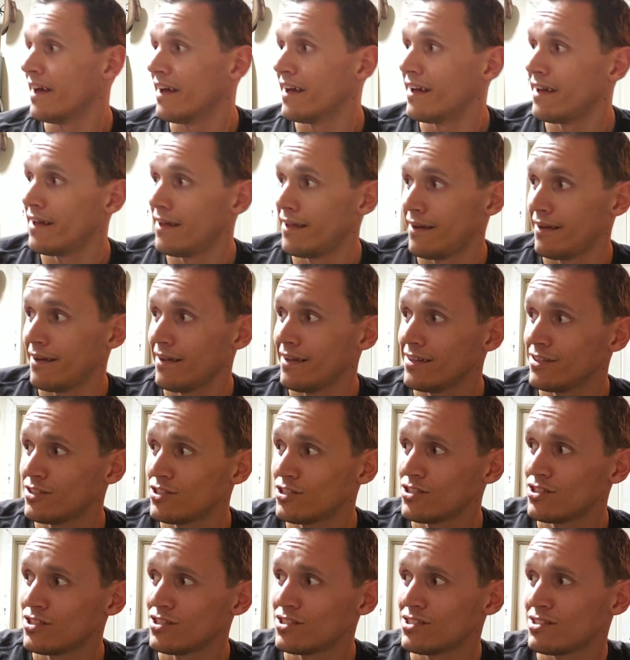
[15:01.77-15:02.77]
And
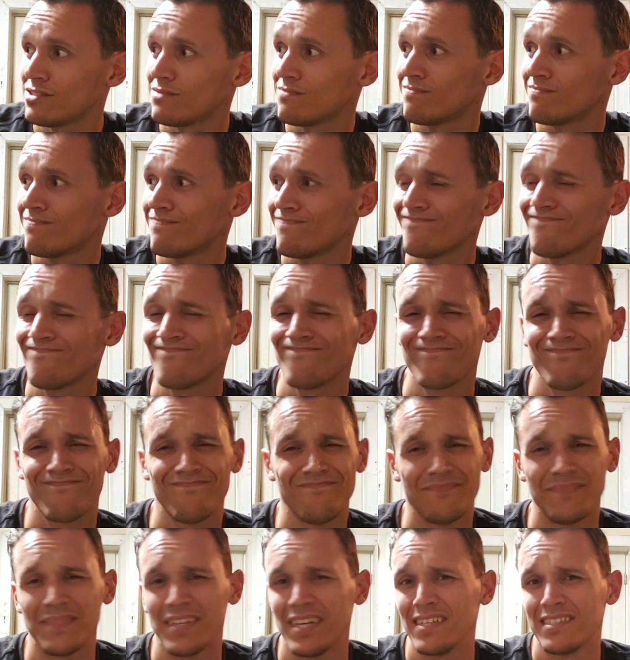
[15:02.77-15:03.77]

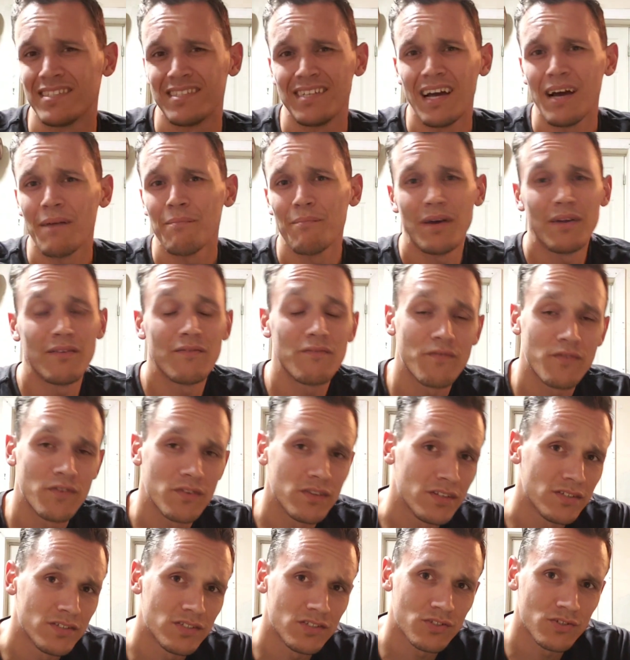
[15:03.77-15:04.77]
it's not meant
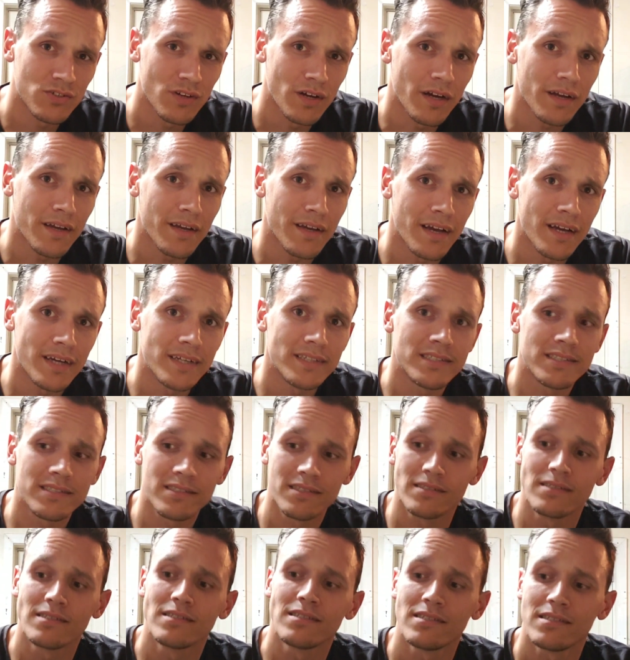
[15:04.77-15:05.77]
for this truck,
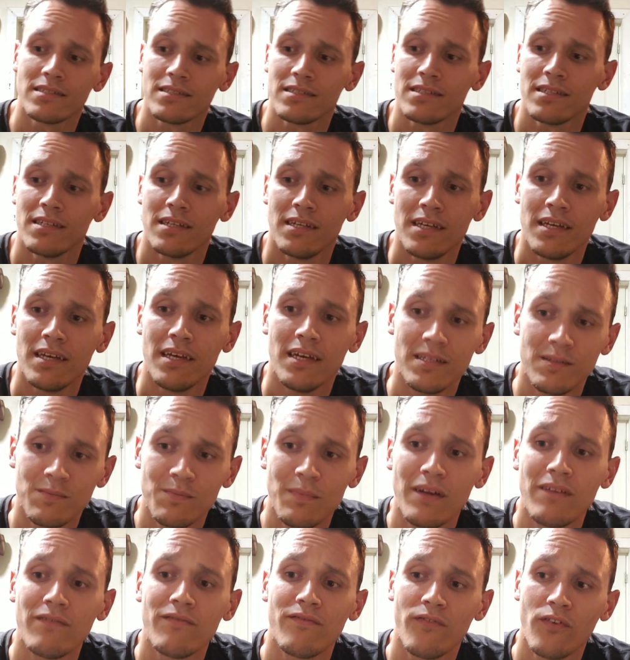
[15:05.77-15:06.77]
guys. It's
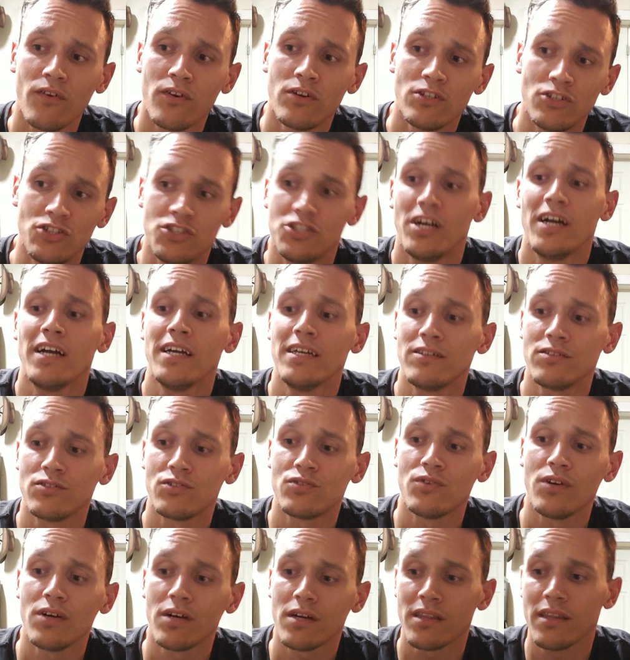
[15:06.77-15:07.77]
meant for a giant
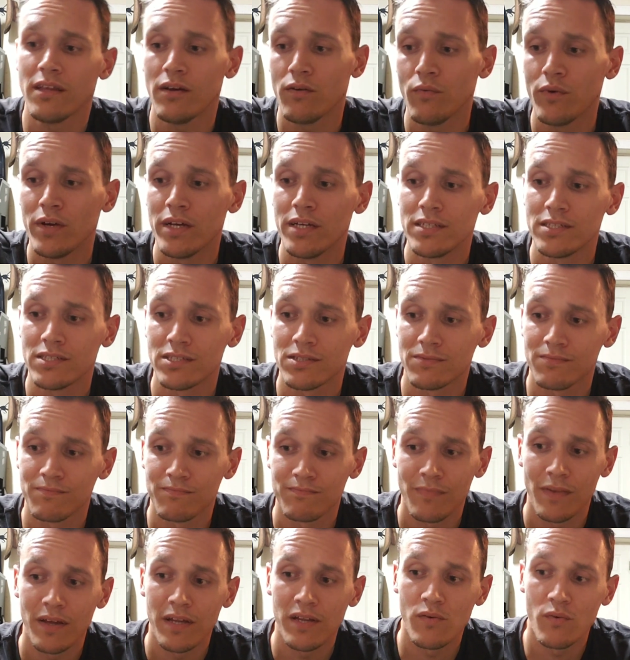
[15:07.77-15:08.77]
truck that weighs
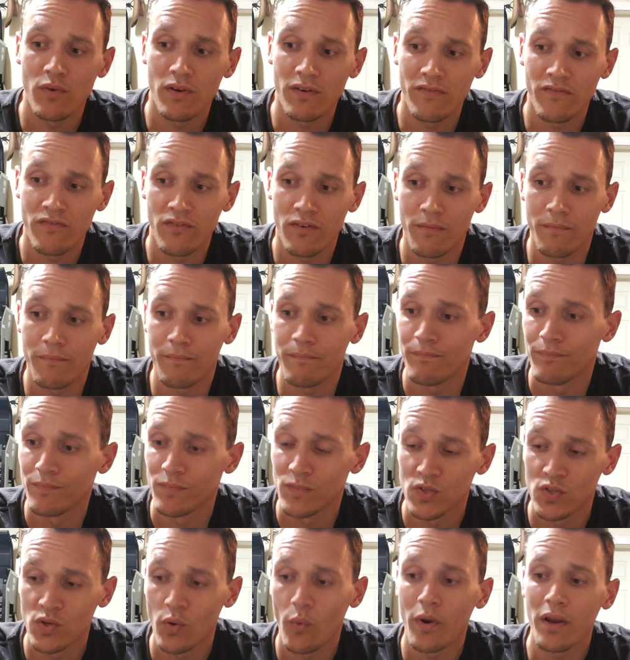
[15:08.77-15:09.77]
anywhere from
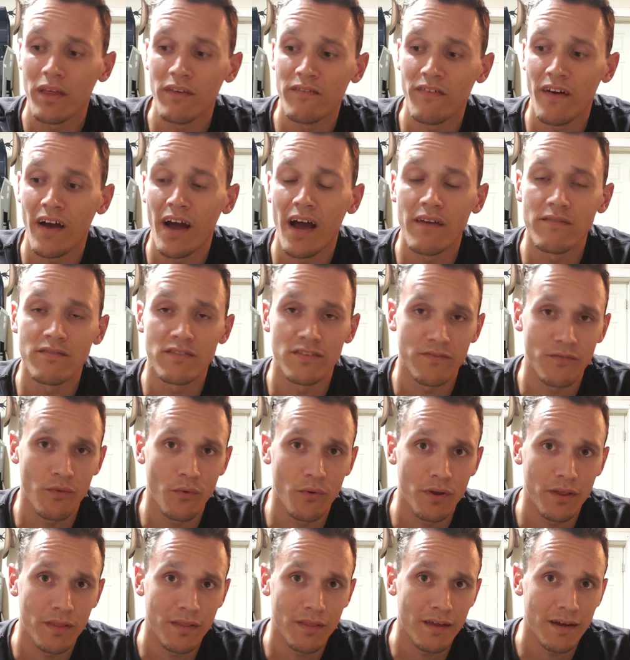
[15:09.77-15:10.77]
25 to
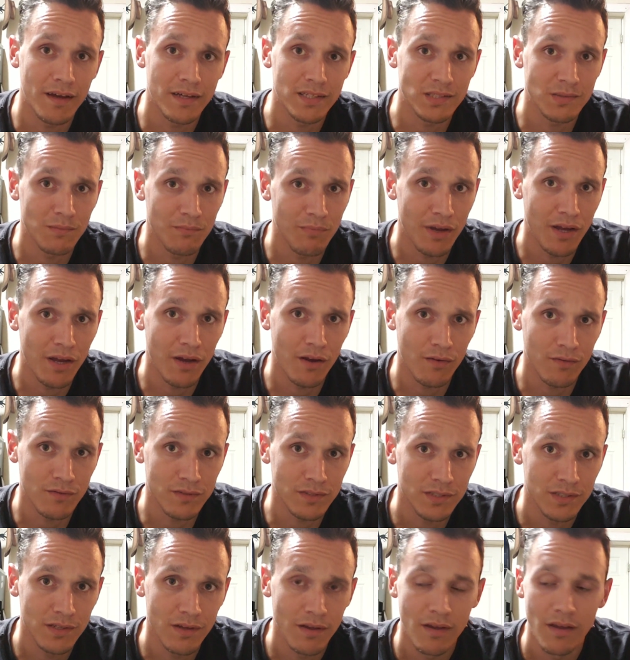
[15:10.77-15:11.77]
40,000
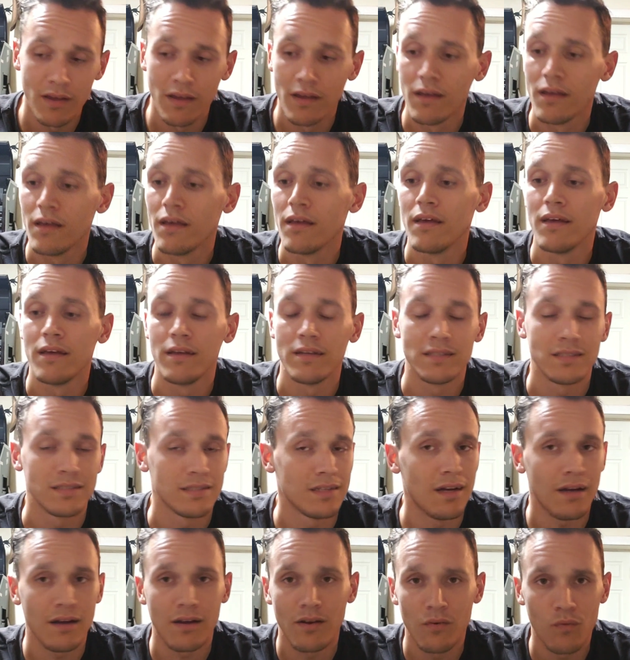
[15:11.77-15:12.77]
pounds.
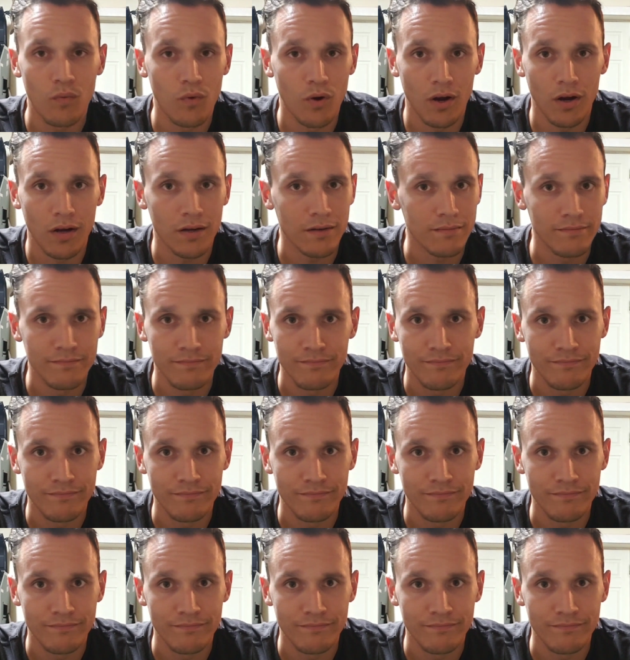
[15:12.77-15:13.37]
It's not going to work.